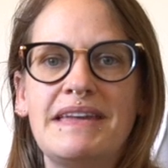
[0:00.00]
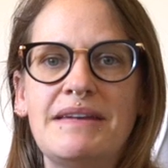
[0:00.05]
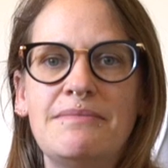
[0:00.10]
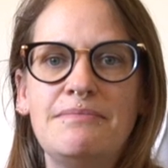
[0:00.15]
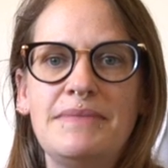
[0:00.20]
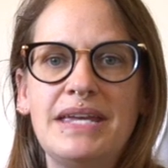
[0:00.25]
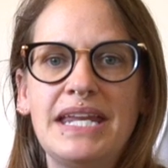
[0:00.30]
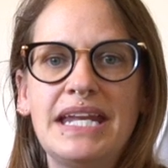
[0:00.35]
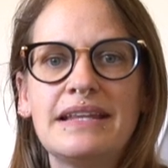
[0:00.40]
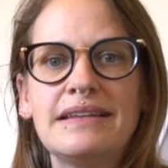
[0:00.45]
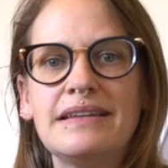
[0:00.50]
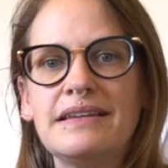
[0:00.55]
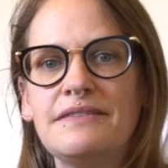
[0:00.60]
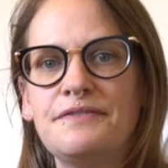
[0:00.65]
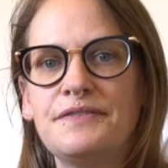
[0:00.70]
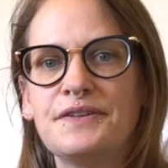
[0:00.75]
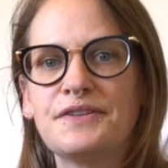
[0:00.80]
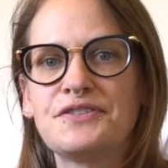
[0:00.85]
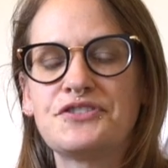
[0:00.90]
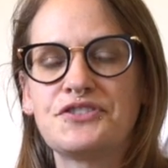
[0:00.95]
they immediately
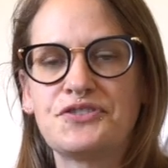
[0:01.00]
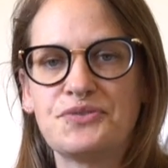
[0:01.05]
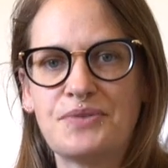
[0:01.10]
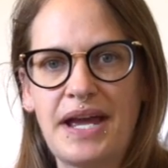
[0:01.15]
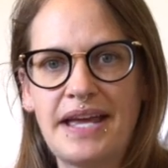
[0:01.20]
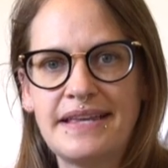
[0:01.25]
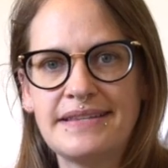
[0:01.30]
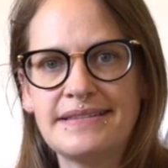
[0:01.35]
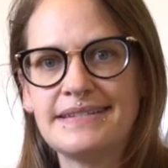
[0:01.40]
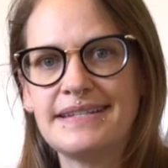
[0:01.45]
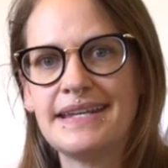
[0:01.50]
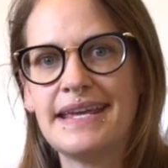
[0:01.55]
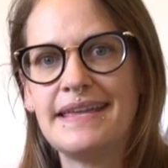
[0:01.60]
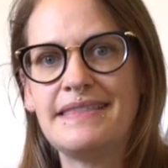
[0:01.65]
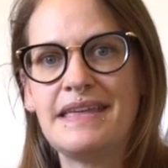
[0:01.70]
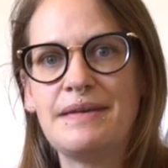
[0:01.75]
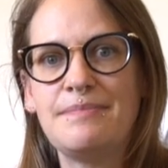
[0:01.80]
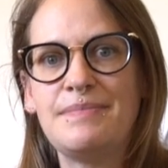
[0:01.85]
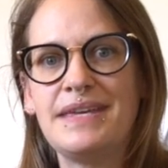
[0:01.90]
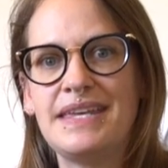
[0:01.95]
feel stressed
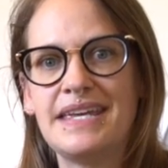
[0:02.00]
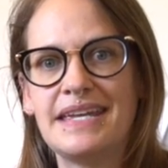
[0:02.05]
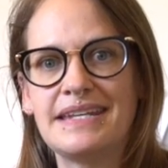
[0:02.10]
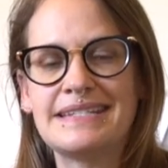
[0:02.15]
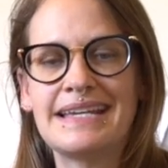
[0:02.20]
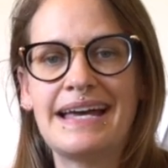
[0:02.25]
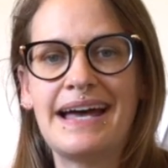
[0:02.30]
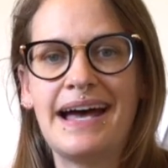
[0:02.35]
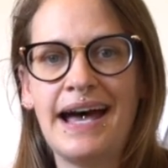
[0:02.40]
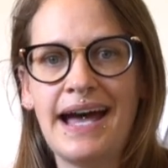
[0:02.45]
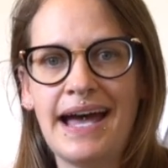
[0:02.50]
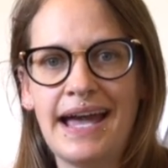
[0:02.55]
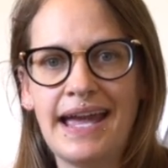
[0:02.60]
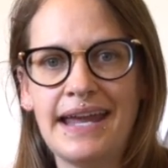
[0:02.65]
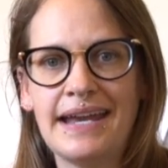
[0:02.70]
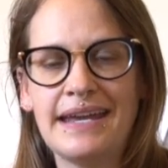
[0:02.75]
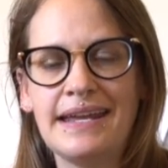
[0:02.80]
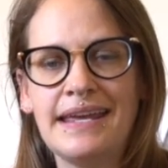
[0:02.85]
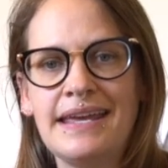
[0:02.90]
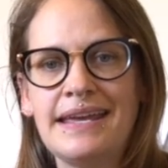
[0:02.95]
and they begin to
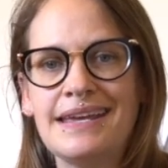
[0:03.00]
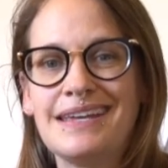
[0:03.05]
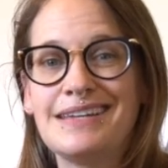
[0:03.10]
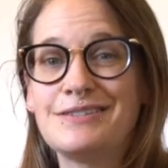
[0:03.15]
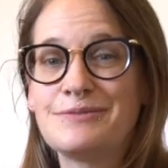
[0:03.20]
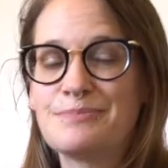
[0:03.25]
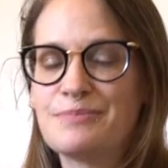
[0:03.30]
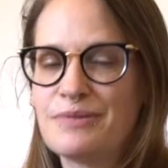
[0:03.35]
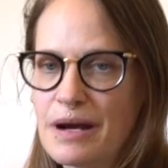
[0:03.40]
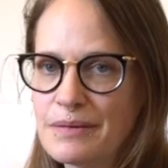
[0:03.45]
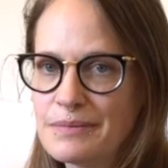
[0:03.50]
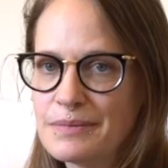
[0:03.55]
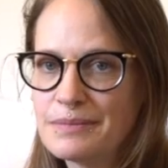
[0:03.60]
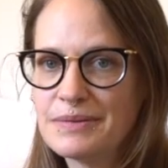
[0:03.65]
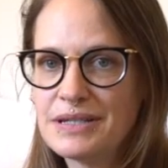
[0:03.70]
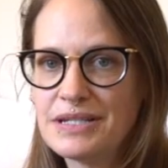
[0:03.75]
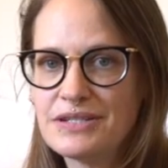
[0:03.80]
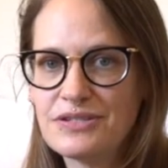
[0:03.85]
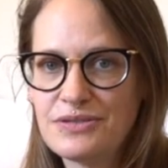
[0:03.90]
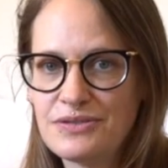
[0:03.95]
hide, it's
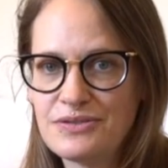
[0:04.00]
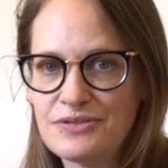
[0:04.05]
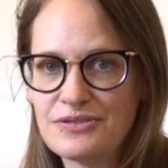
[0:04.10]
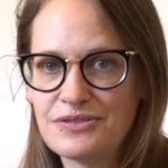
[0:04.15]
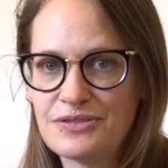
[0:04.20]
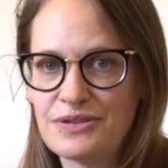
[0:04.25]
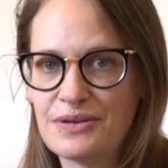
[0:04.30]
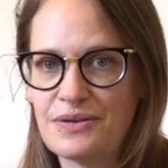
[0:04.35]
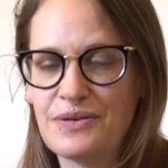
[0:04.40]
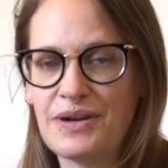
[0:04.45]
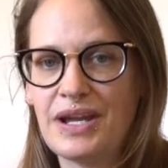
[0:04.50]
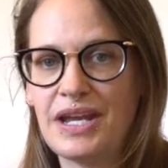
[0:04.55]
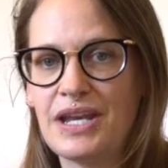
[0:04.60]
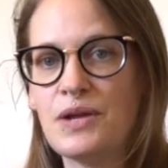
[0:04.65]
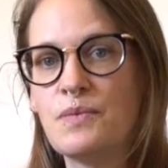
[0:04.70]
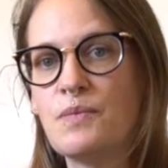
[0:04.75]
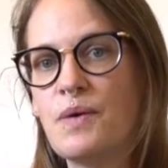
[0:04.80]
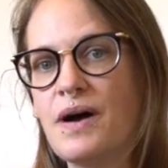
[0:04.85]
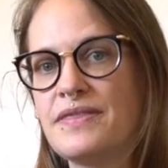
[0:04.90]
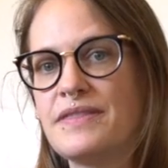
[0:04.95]
probably too soon and
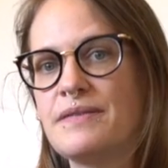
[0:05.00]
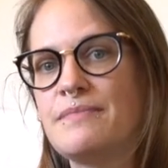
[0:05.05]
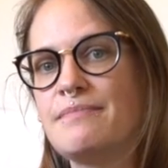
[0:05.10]
you want